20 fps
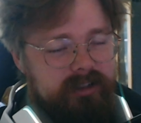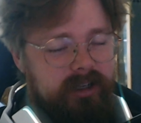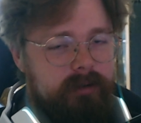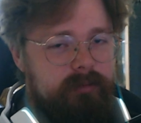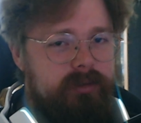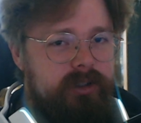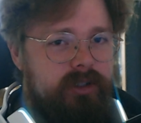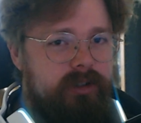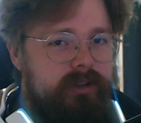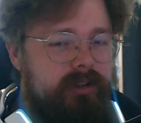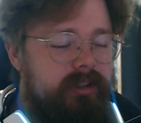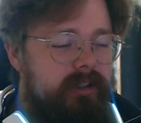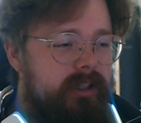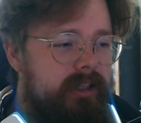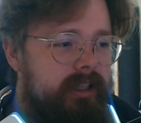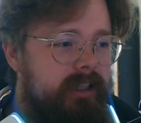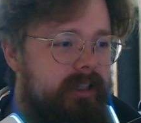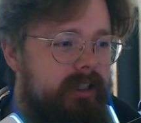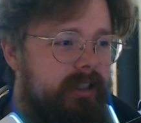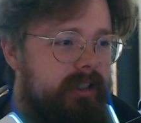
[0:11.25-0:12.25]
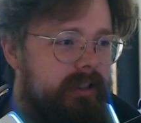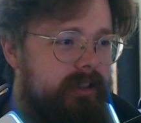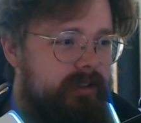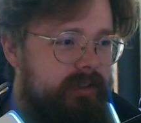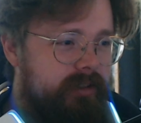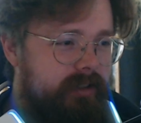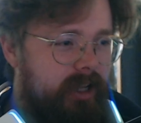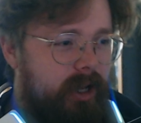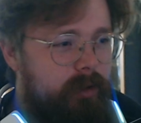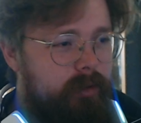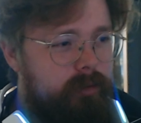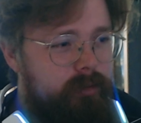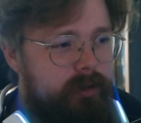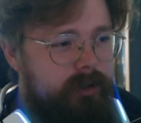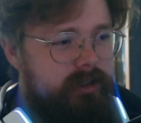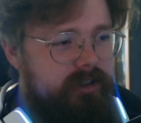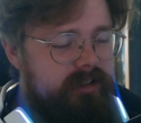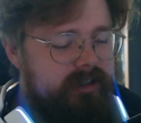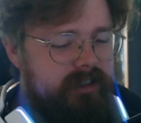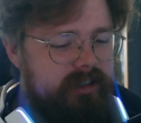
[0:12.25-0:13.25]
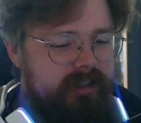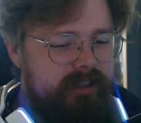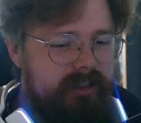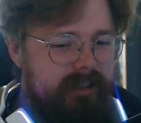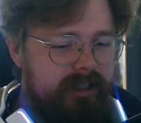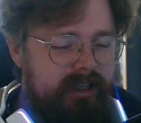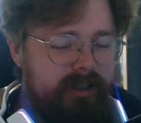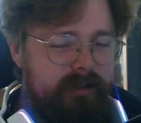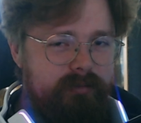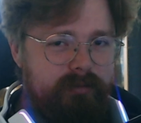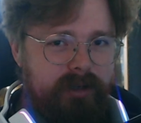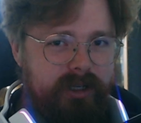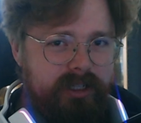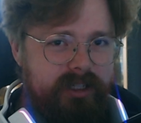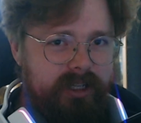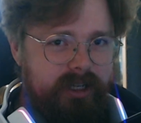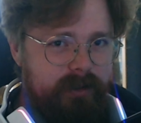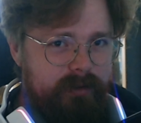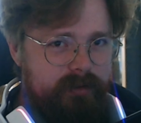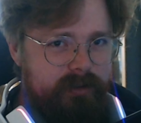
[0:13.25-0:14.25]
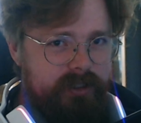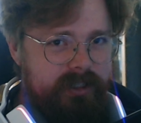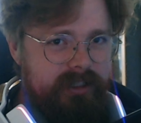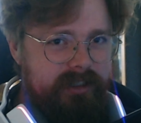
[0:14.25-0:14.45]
I'm currently southward in my country.